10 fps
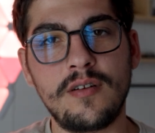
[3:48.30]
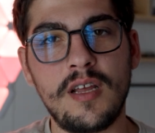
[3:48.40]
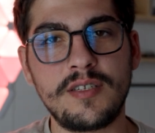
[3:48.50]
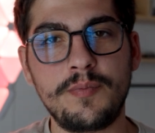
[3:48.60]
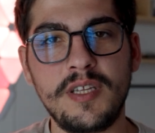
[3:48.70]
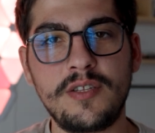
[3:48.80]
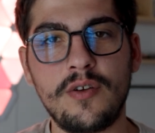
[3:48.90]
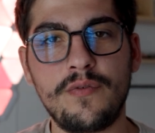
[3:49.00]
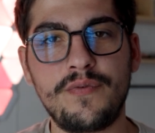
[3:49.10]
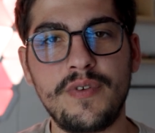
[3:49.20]
the last bit
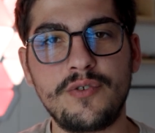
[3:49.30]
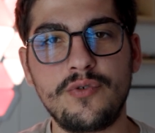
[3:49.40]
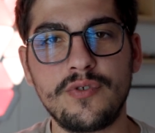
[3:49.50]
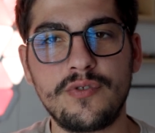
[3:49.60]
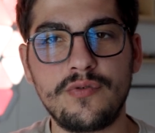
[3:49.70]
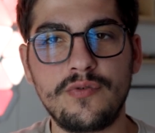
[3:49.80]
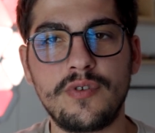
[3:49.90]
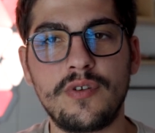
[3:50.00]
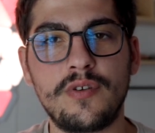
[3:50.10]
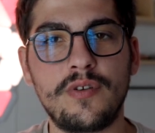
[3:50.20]
of feature to
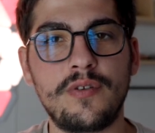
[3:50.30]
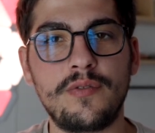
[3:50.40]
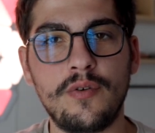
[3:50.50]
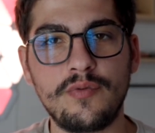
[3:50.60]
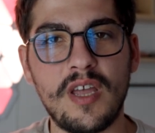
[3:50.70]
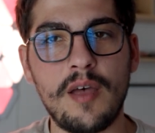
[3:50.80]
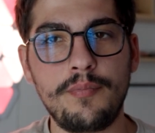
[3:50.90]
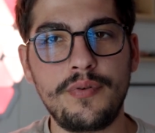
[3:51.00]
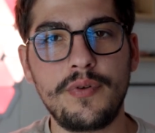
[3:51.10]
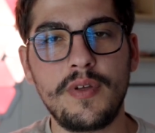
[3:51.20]
the Note
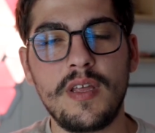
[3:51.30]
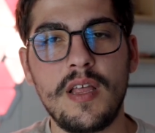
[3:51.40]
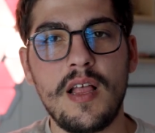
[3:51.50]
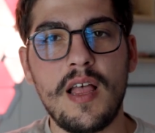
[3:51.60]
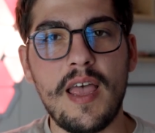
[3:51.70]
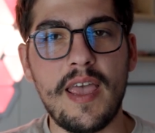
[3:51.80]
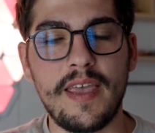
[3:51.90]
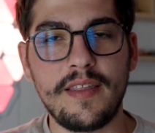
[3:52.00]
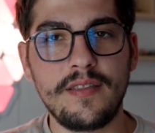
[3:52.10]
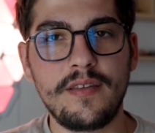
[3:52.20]
app,
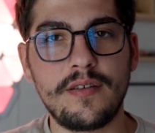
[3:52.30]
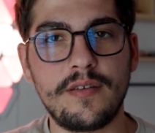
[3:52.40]
and